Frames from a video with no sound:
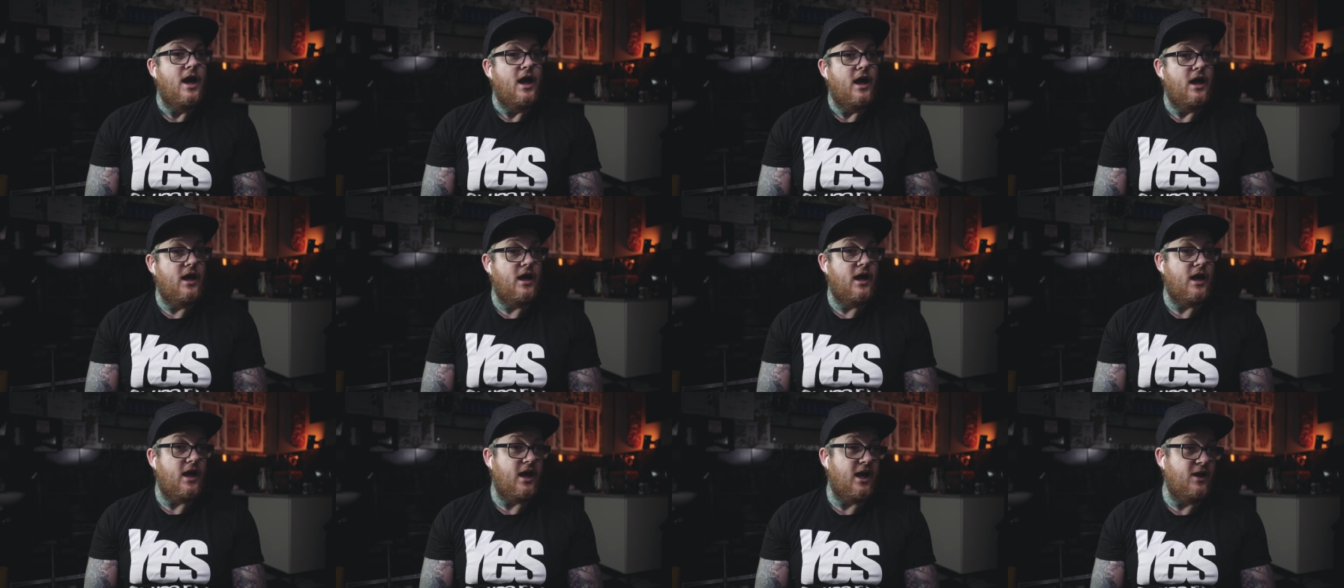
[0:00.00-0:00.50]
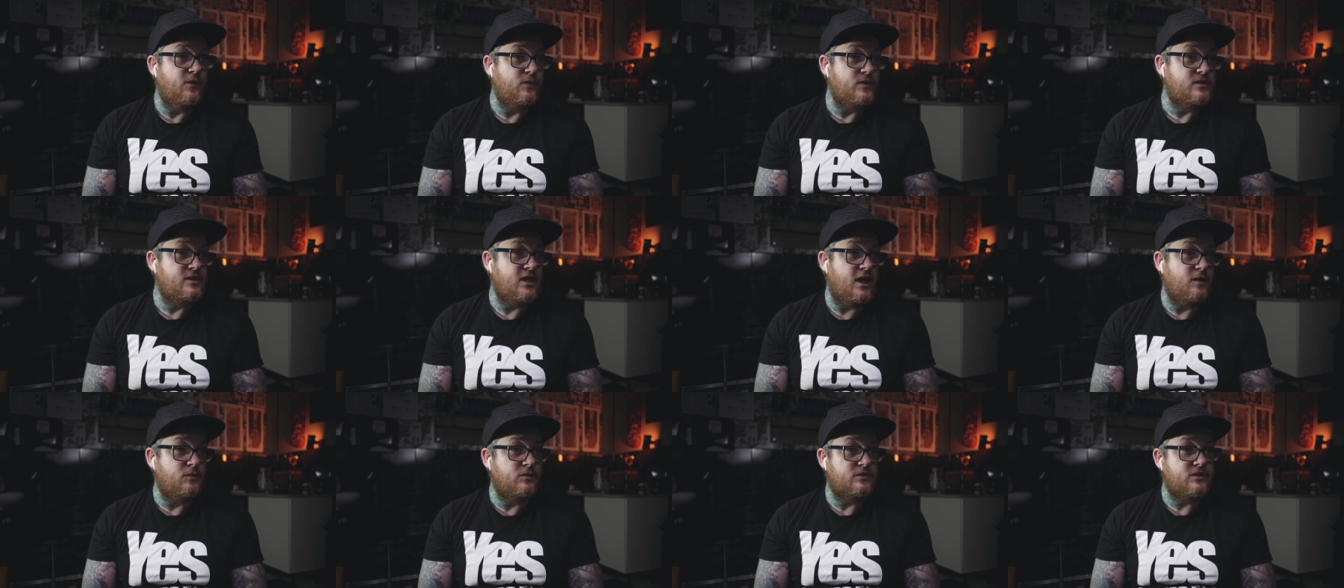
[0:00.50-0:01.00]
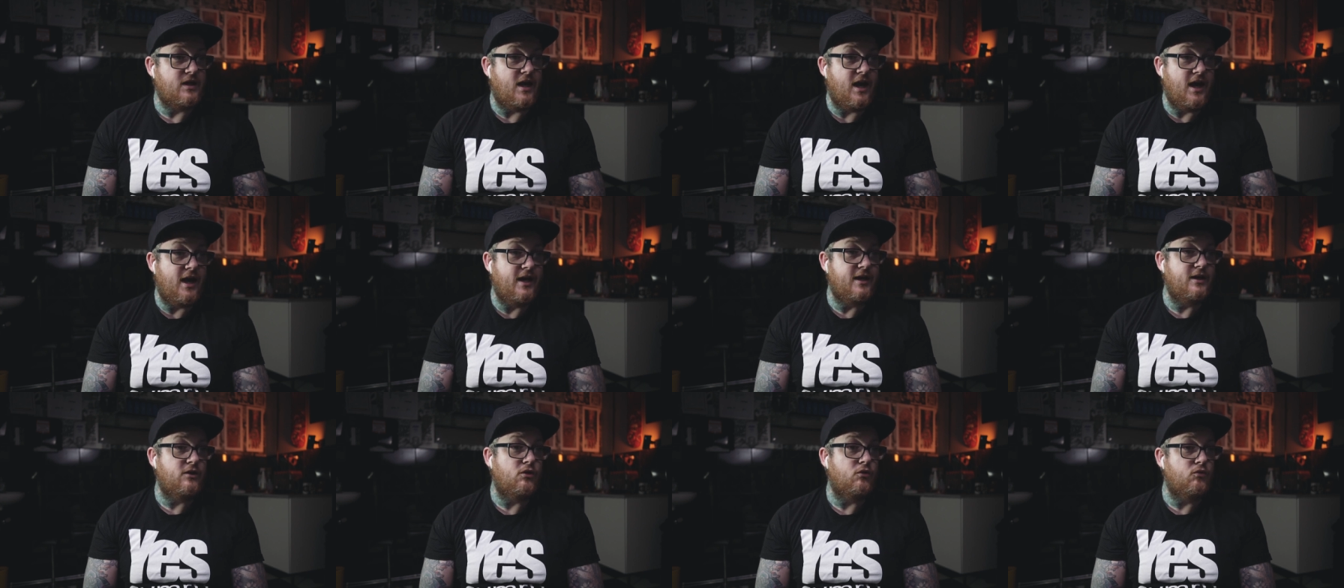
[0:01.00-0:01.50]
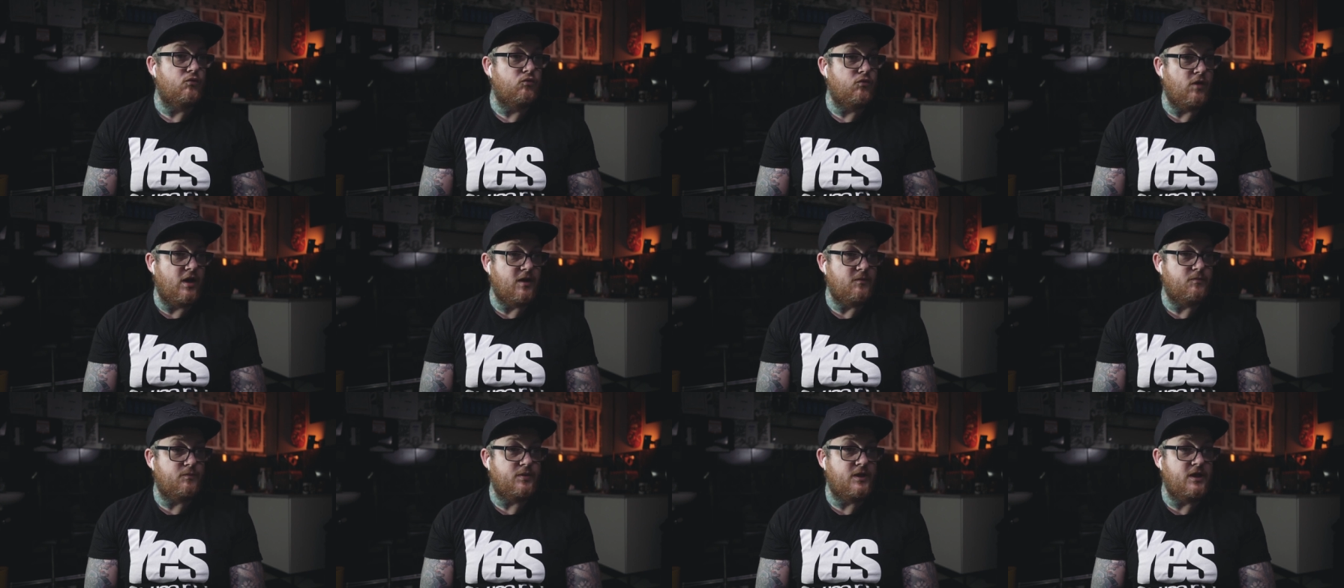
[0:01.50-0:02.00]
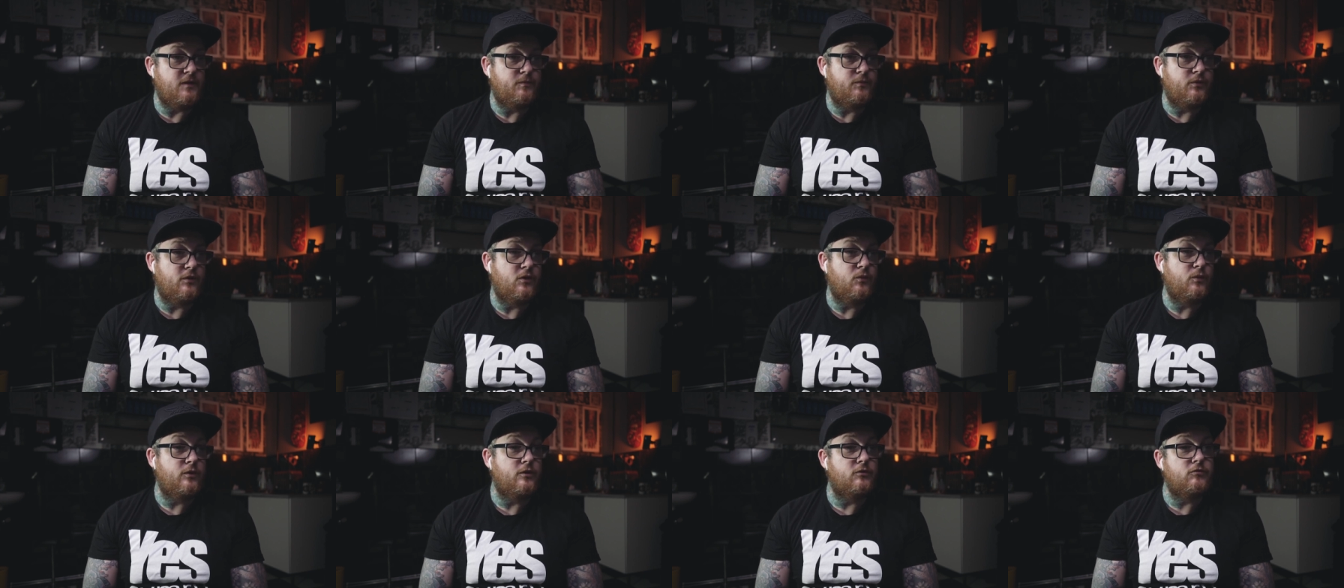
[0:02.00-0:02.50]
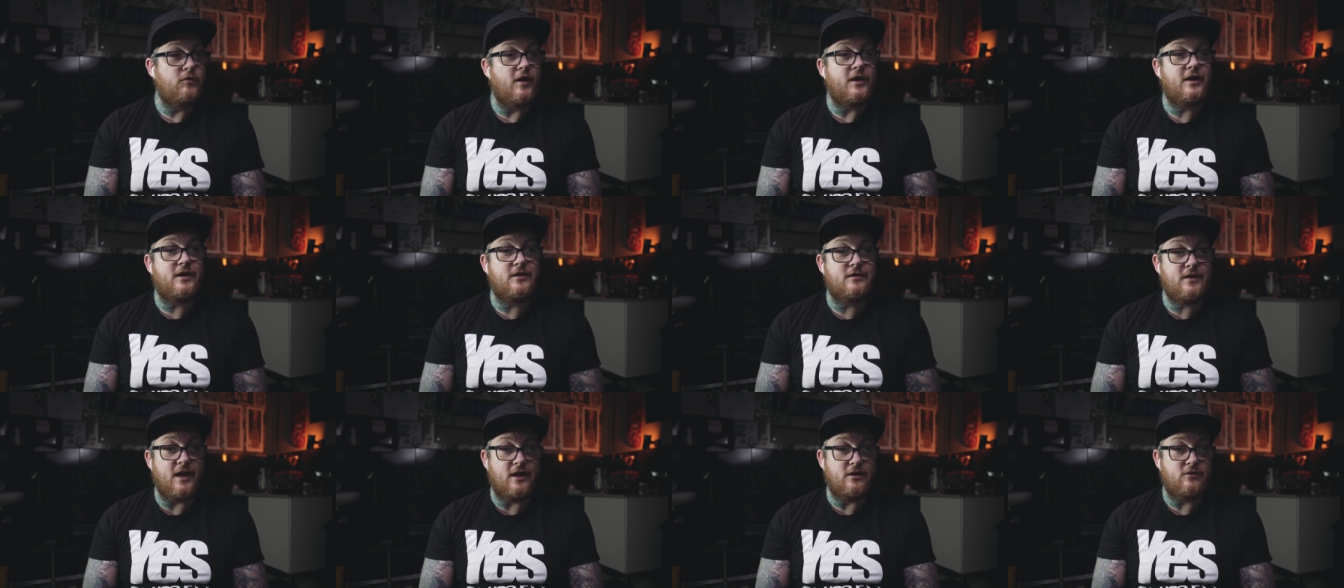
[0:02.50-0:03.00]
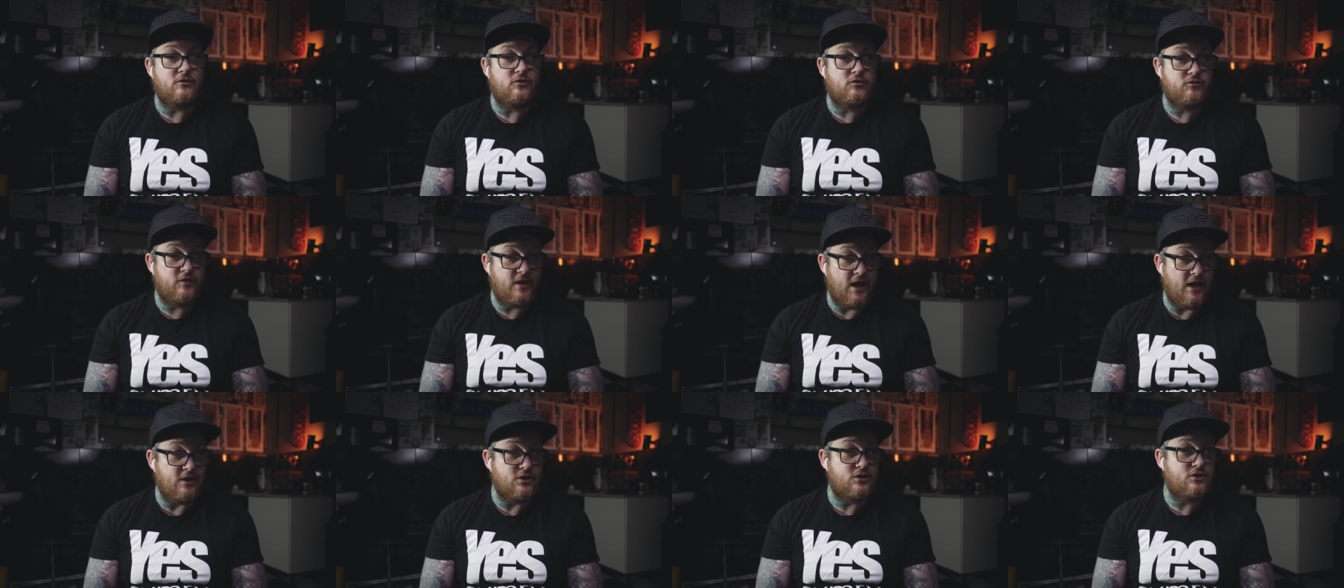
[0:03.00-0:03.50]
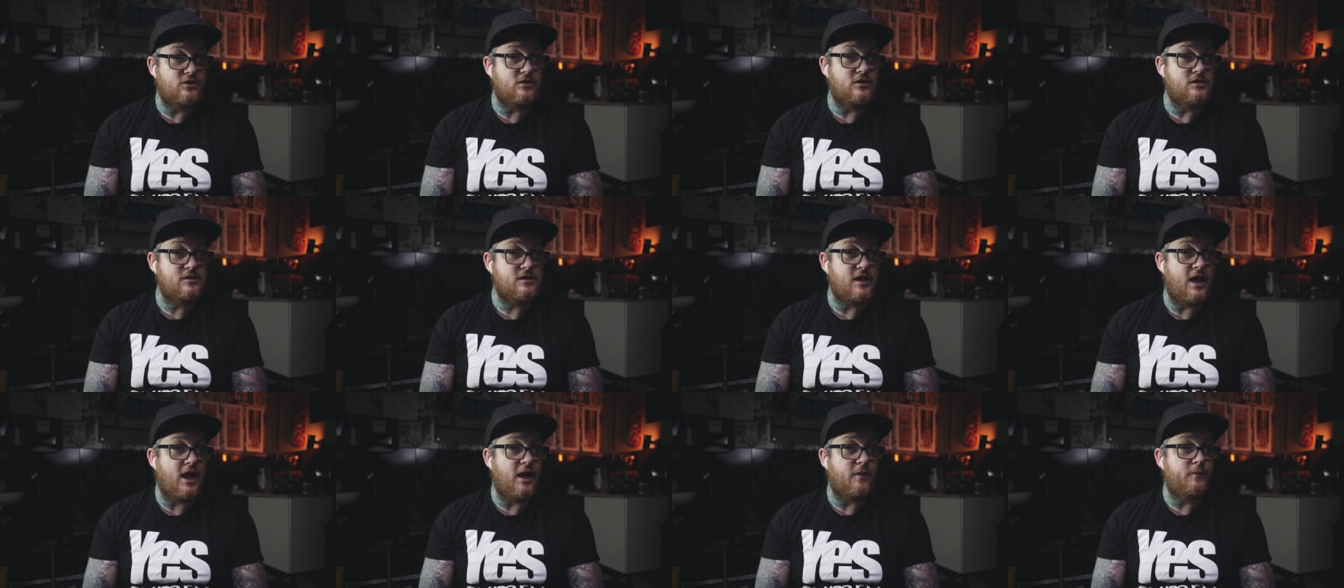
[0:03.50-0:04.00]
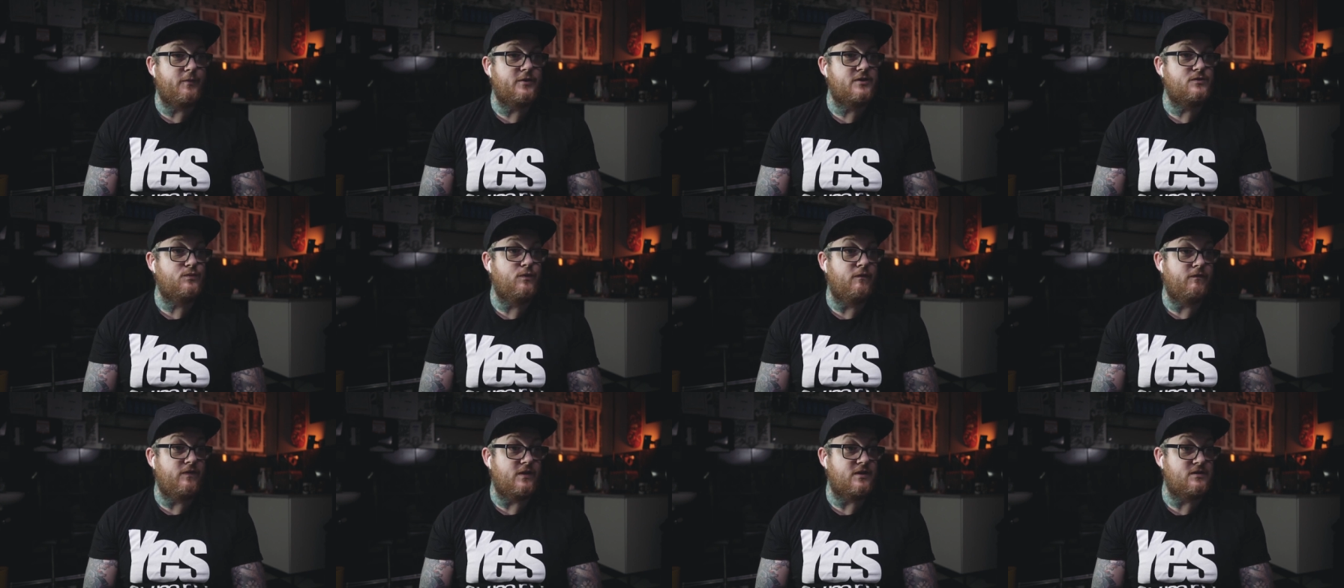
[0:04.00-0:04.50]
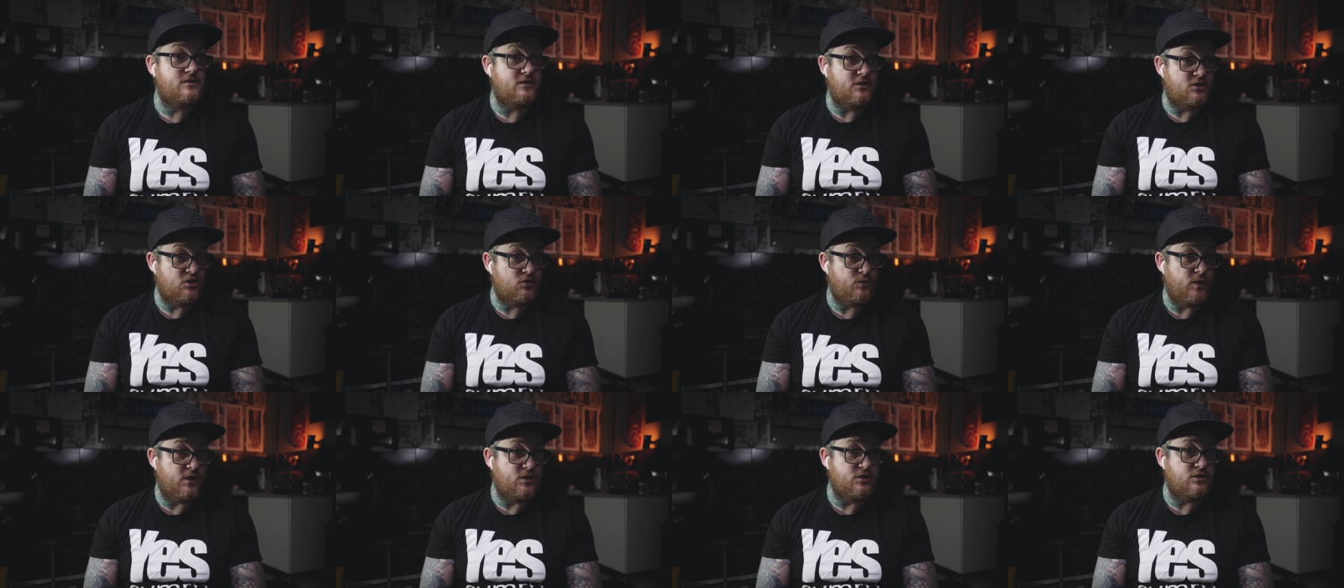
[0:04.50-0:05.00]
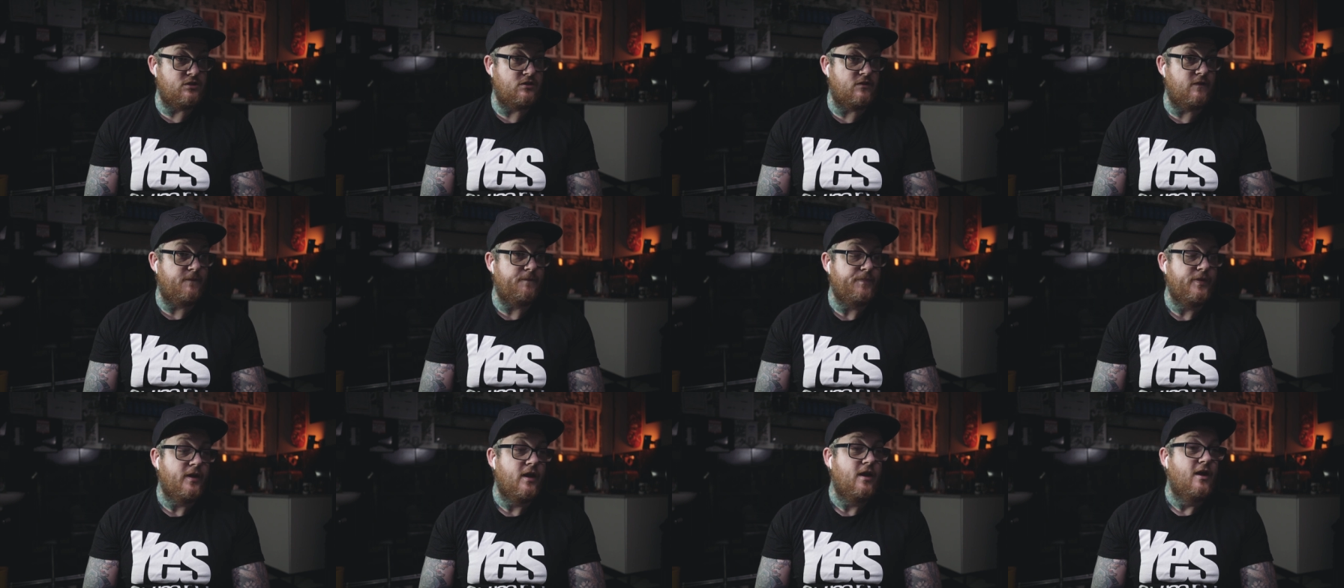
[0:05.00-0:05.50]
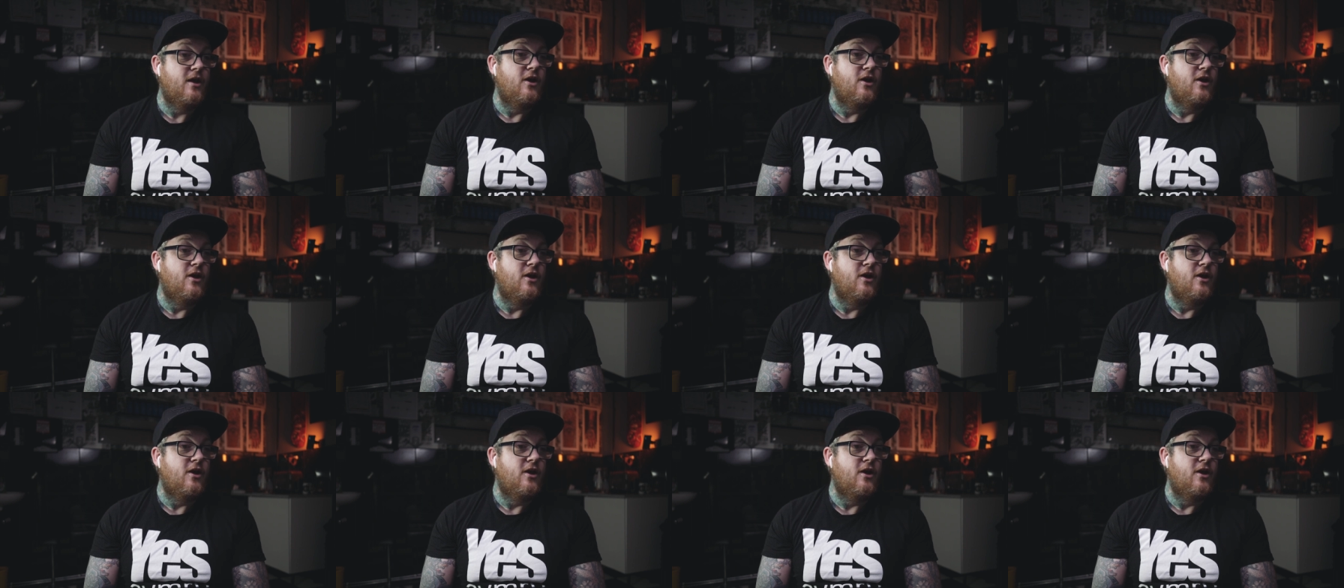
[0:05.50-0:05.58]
I was able to hire the right people with the right credentials to help us with this situation.